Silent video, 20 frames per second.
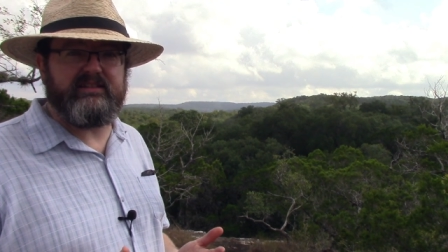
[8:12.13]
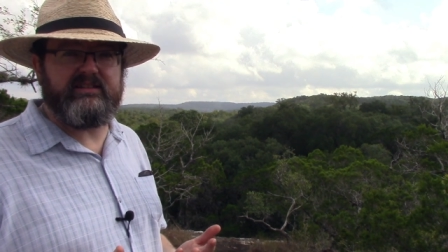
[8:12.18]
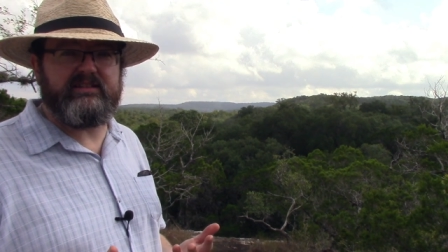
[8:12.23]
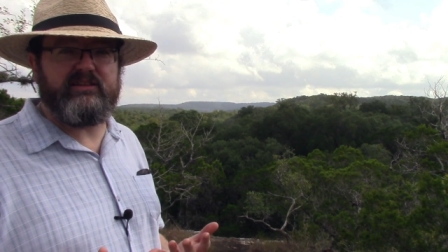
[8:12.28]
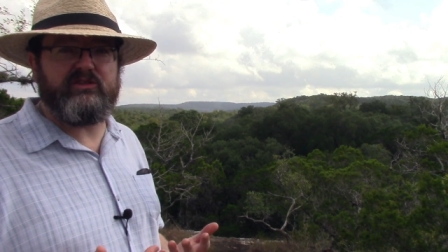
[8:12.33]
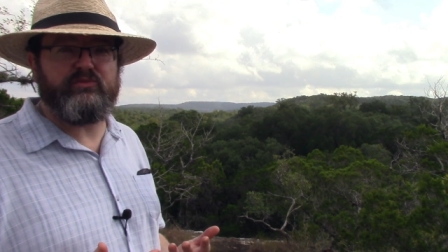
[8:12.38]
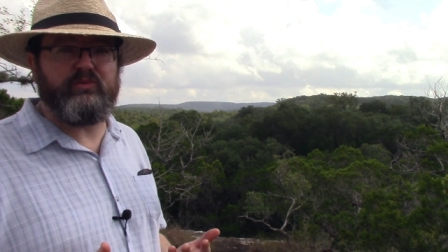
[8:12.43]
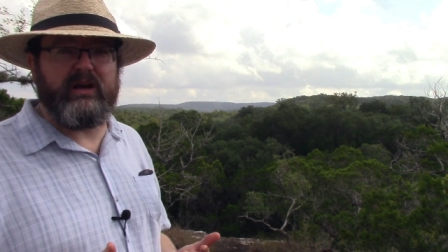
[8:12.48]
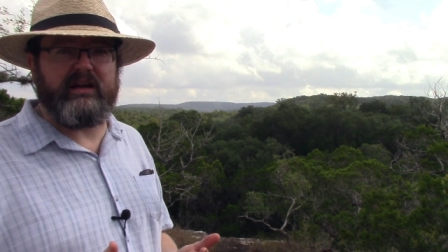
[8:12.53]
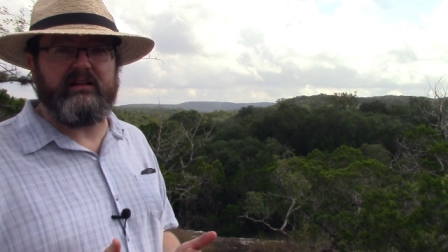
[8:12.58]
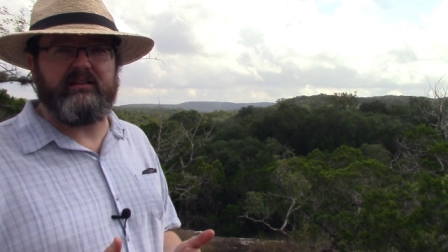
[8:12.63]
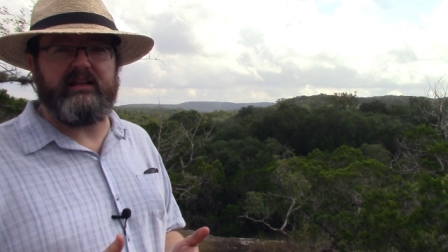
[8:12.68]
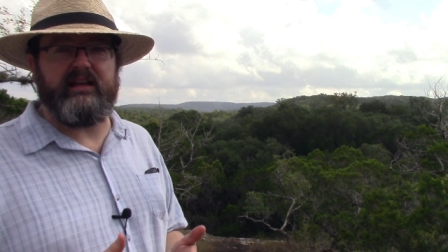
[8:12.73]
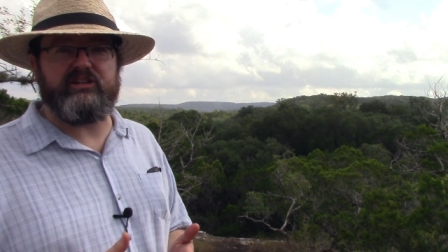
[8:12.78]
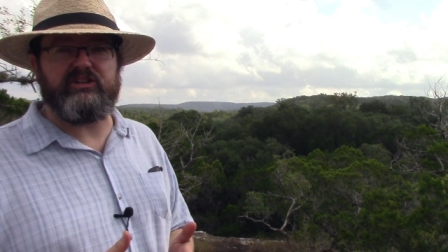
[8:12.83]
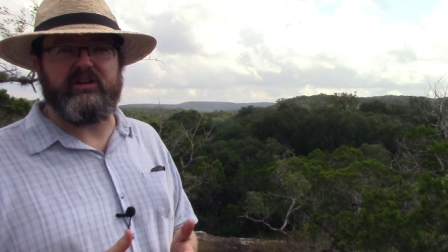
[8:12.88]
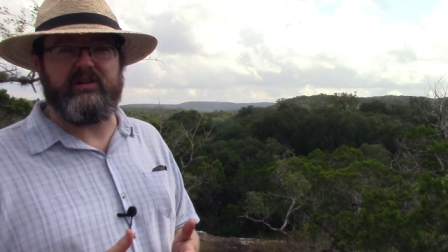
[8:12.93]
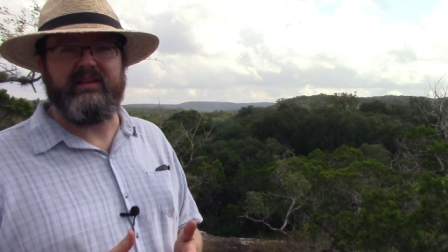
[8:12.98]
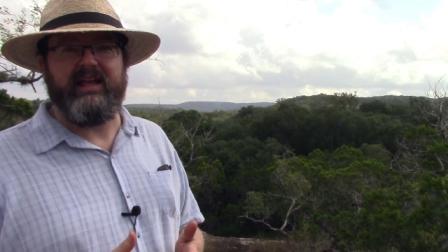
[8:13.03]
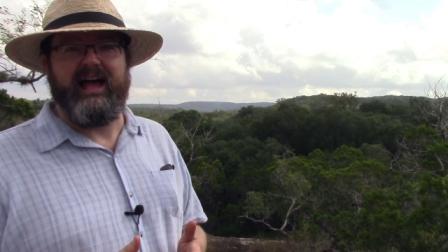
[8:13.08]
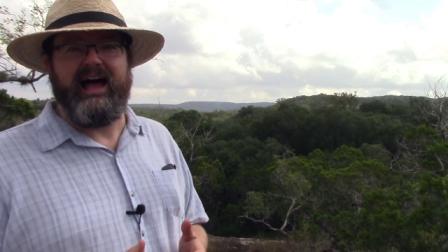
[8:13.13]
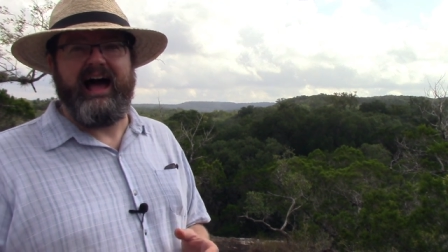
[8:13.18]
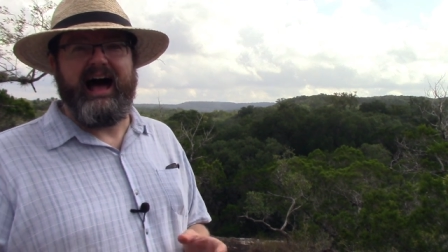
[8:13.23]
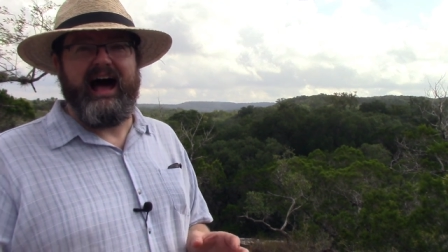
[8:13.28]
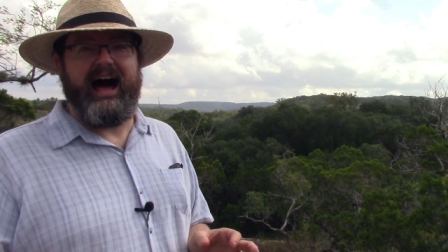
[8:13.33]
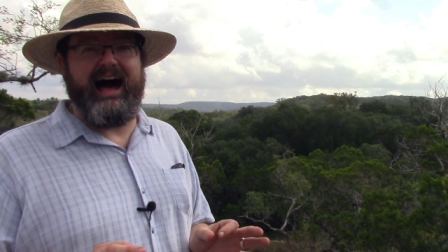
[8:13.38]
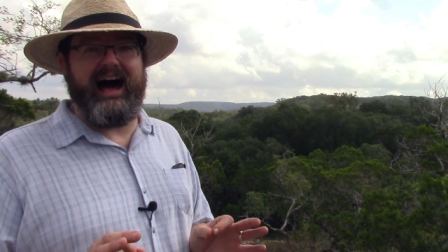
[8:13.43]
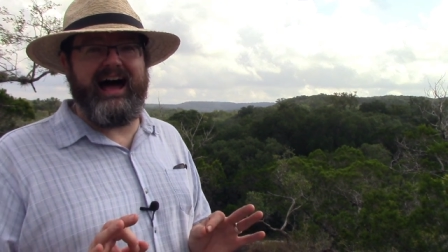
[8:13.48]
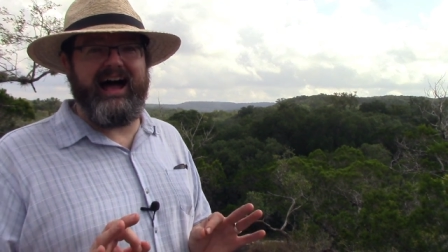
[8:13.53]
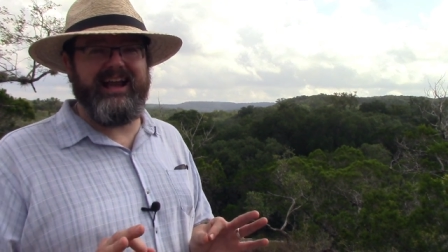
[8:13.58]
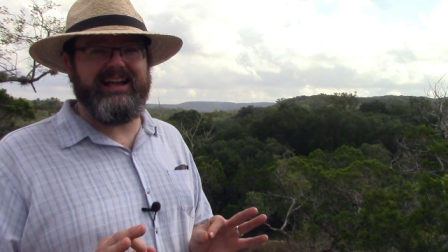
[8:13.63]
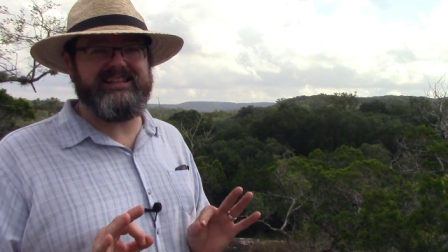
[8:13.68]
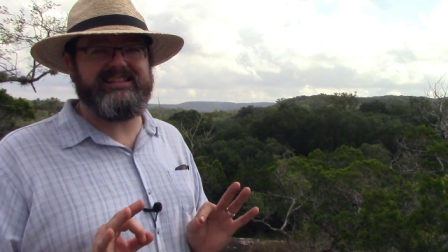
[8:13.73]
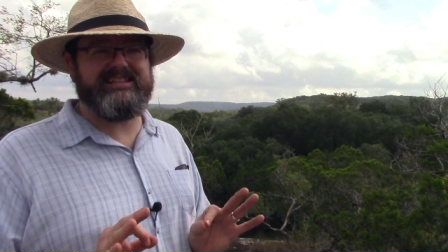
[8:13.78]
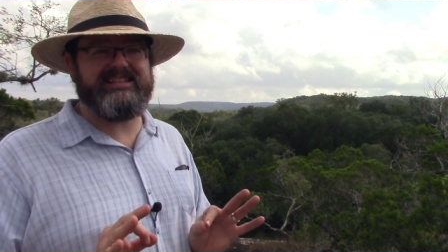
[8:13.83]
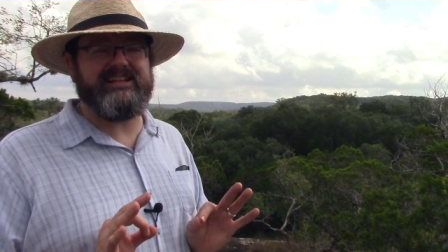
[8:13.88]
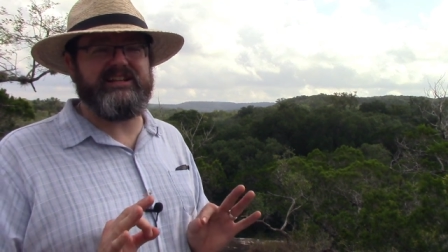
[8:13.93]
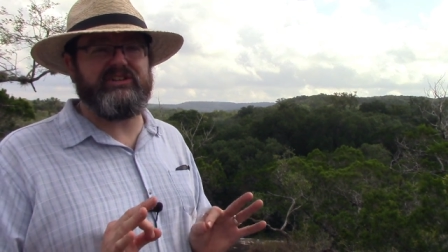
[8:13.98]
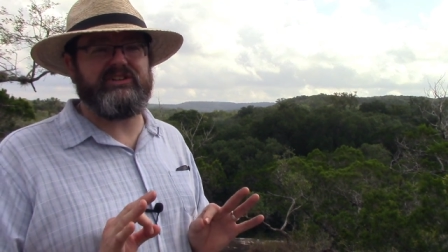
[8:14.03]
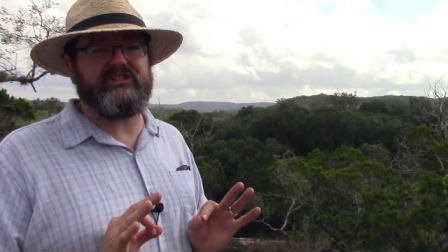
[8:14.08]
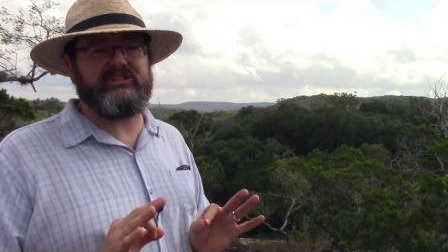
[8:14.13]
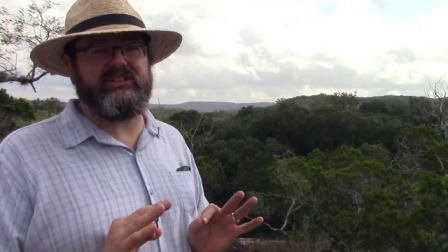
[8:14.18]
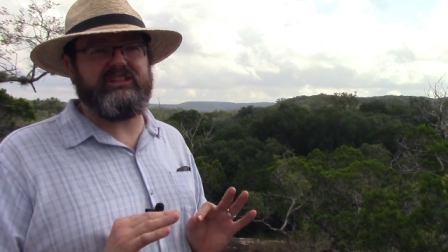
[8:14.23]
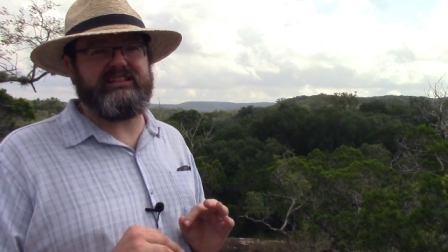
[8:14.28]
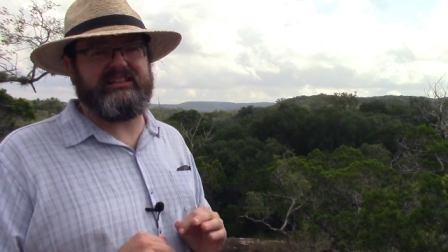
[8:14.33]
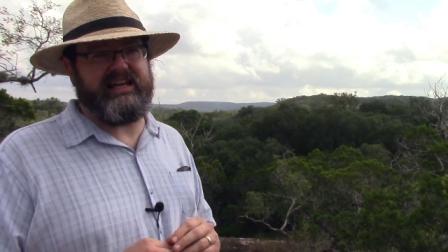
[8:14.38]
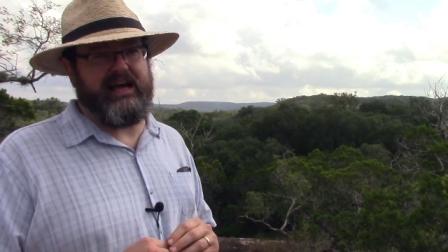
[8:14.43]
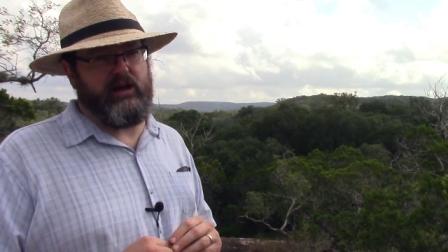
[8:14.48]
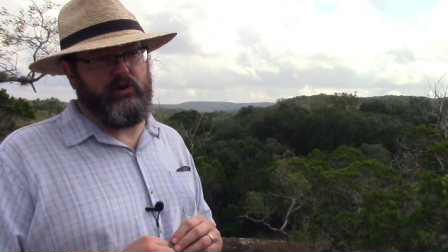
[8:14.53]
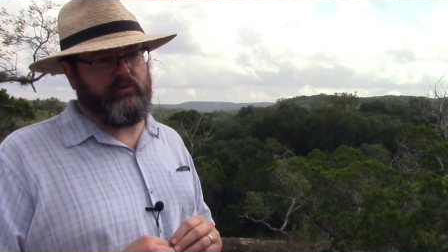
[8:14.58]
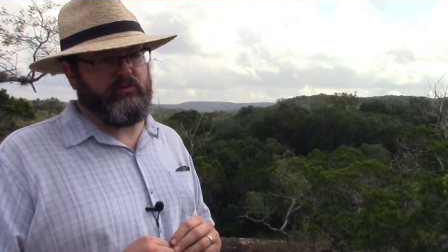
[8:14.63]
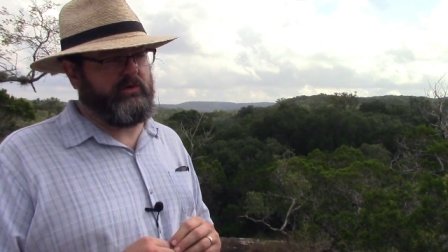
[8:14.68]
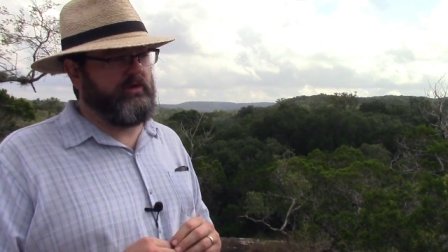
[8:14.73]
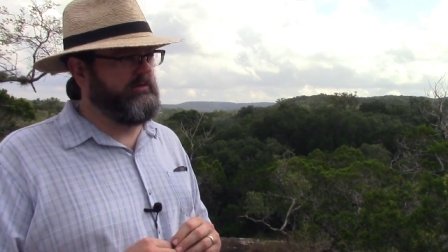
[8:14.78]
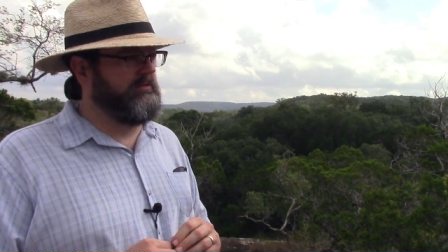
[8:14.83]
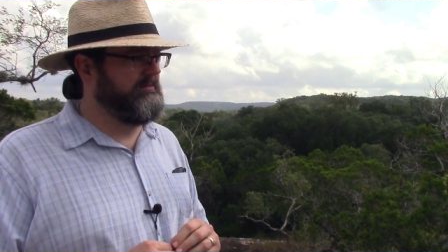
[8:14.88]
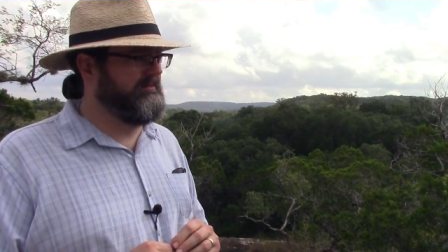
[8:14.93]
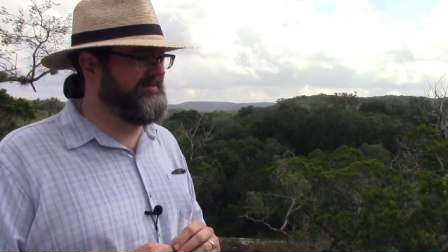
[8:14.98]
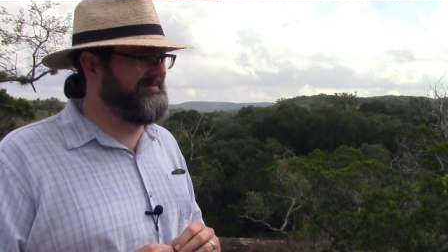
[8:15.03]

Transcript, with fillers: is this recollection. I seriously doubt